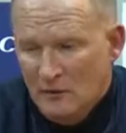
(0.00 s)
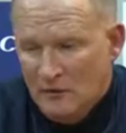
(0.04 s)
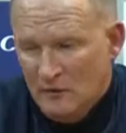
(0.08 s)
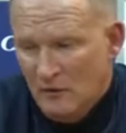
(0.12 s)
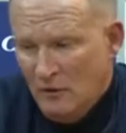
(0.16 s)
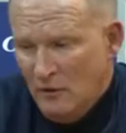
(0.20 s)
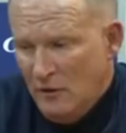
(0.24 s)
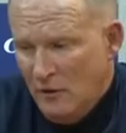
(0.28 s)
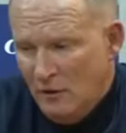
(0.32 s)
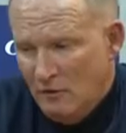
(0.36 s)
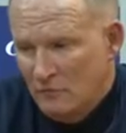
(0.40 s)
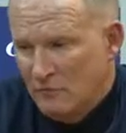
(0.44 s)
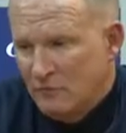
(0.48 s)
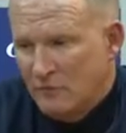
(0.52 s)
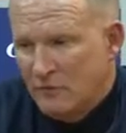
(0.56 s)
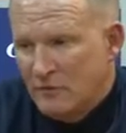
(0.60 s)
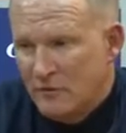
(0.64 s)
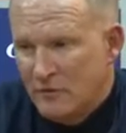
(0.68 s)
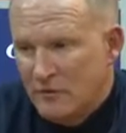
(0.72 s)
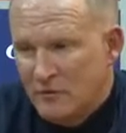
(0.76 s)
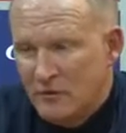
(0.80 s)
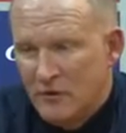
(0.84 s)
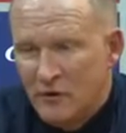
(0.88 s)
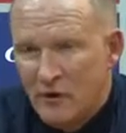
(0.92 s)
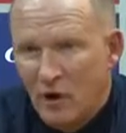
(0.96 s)
So
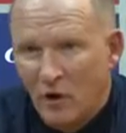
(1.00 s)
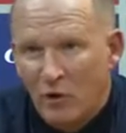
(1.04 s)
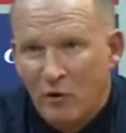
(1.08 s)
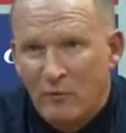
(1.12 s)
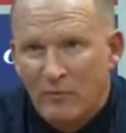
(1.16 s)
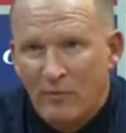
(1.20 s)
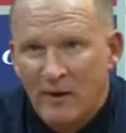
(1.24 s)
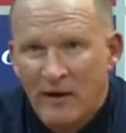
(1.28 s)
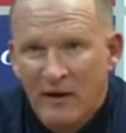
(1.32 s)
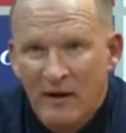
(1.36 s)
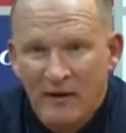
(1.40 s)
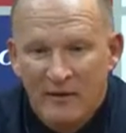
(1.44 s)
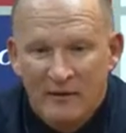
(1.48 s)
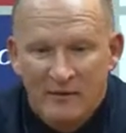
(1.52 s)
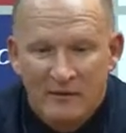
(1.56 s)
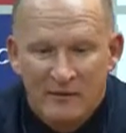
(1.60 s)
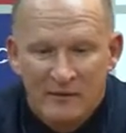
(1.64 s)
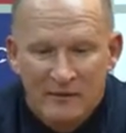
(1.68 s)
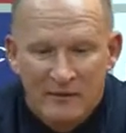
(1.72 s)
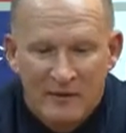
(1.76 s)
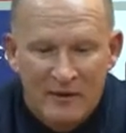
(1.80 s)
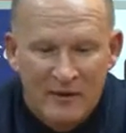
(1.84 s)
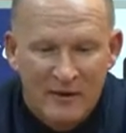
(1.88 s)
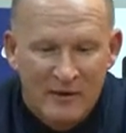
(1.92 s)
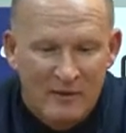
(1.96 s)
they're not up there
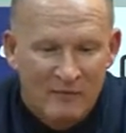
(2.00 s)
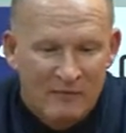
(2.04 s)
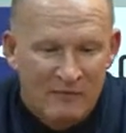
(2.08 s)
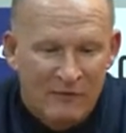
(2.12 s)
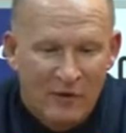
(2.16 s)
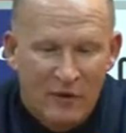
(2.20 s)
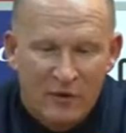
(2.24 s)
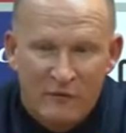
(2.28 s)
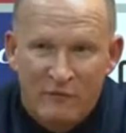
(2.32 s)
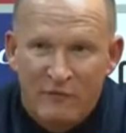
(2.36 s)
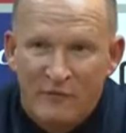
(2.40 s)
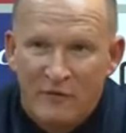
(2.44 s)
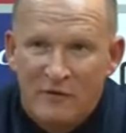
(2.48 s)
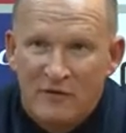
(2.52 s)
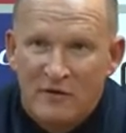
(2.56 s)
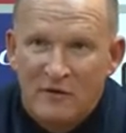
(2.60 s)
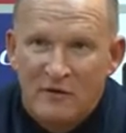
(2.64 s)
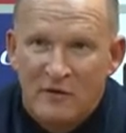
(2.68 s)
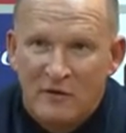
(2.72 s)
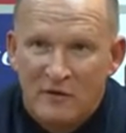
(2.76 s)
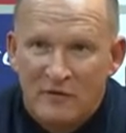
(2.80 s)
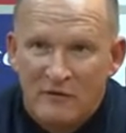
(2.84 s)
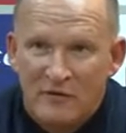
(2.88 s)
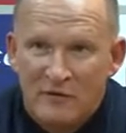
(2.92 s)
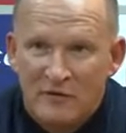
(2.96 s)
4th, 5th
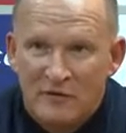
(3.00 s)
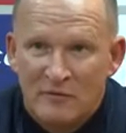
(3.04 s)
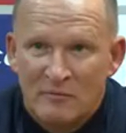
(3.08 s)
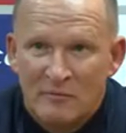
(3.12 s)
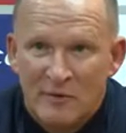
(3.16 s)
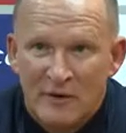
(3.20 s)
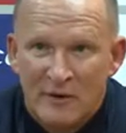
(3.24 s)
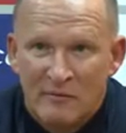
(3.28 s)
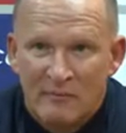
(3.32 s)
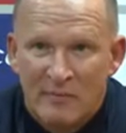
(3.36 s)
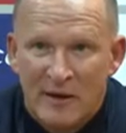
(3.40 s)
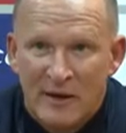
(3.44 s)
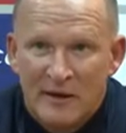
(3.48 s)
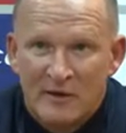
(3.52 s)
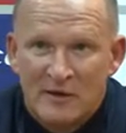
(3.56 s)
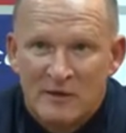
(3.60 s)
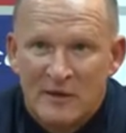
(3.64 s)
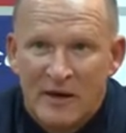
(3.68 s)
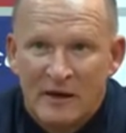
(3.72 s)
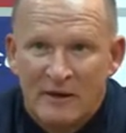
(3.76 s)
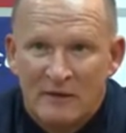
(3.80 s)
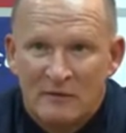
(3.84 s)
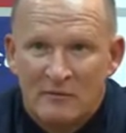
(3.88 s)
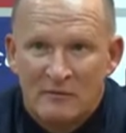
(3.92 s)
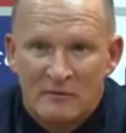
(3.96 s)
in the division by
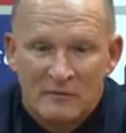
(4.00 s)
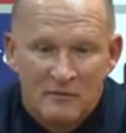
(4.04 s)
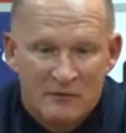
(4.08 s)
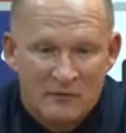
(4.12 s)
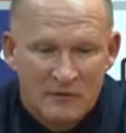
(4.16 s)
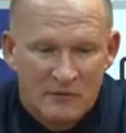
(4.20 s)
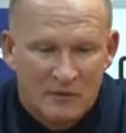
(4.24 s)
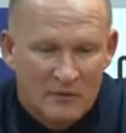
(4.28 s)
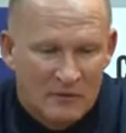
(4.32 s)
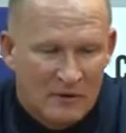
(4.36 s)
chance.